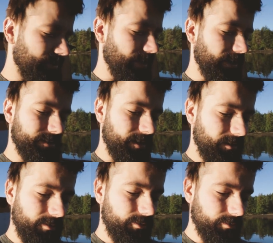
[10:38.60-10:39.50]
design. It's
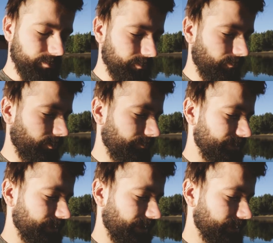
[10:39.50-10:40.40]
not usual to Wharram
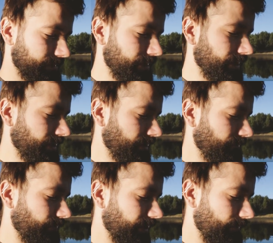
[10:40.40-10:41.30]
designs,
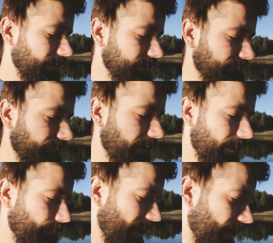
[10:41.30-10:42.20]
but they made these
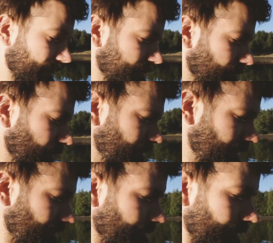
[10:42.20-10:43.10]
flat backs, which